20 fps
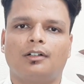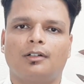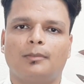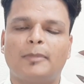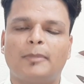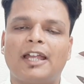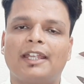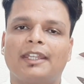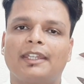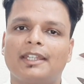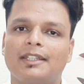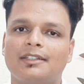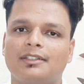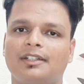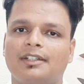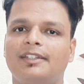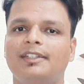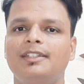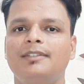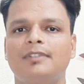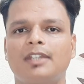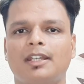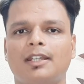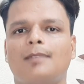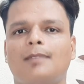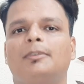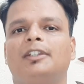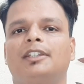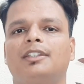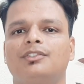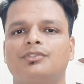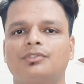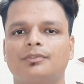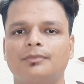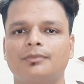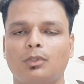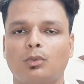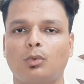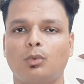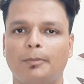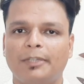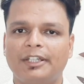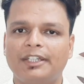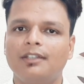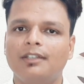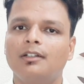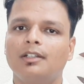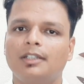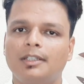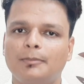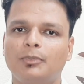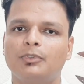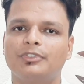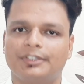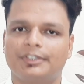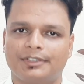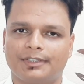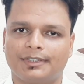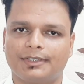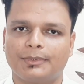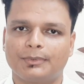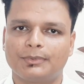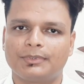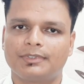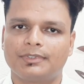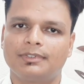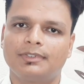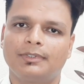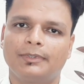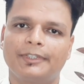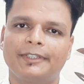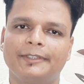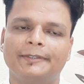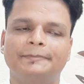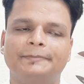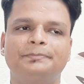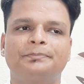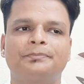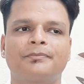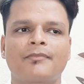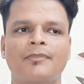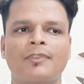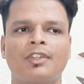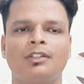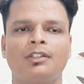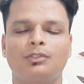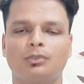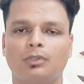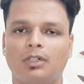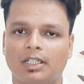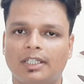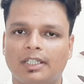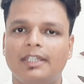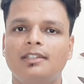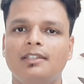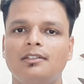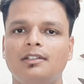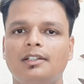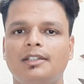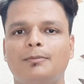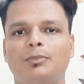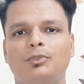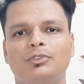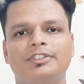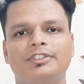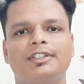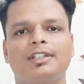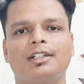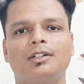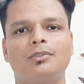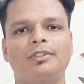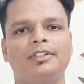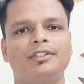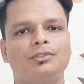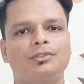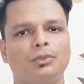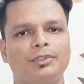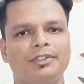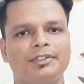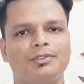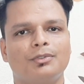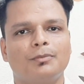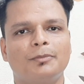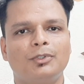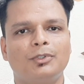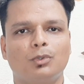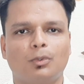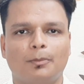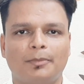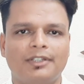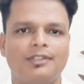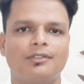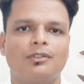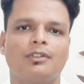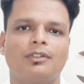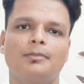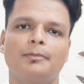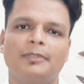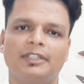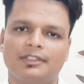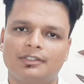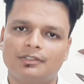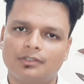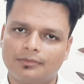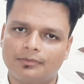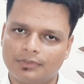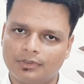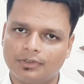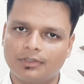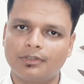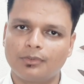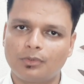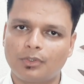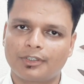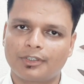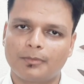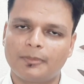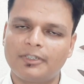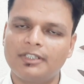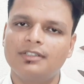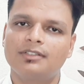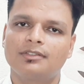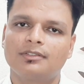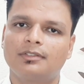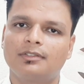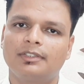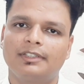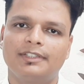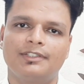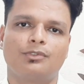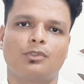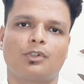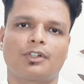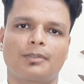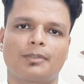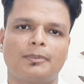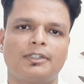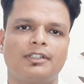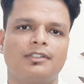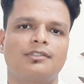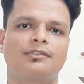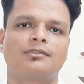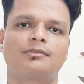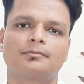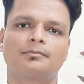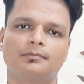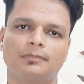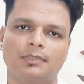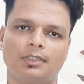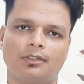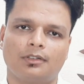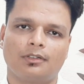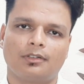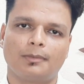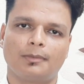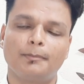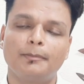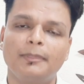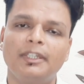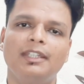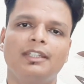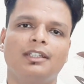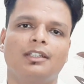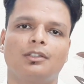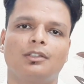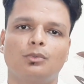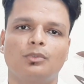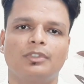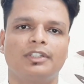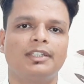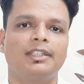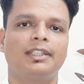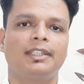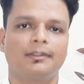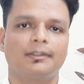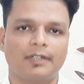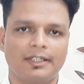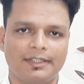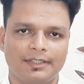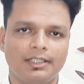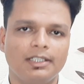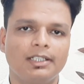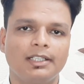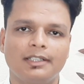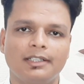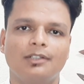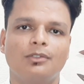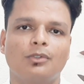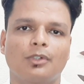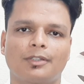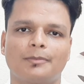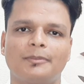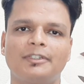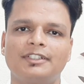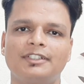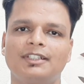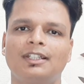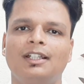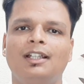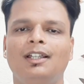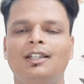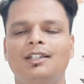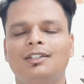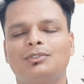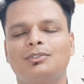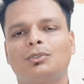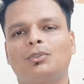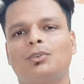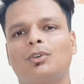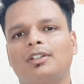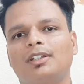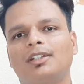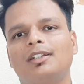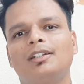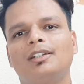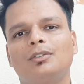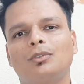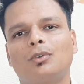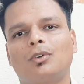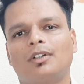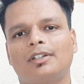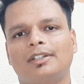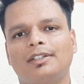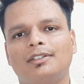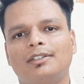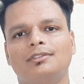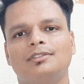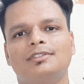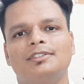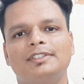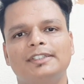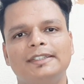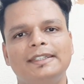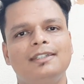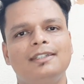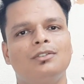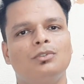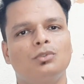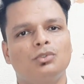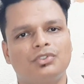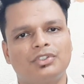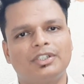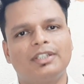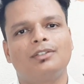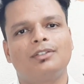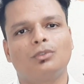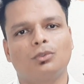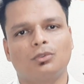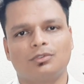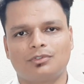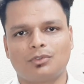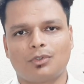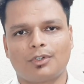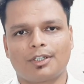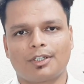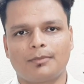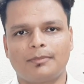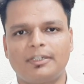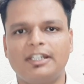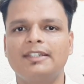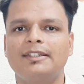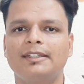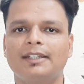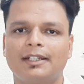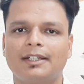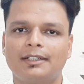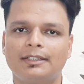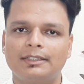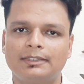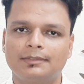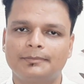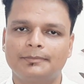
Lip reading: bank has received an application for opening a deposit account. Okay, so again the deposit account is going to be opened on the basis of certain documents. These documents may include the KYC related documents. So concurrent auditors need to check those documents, and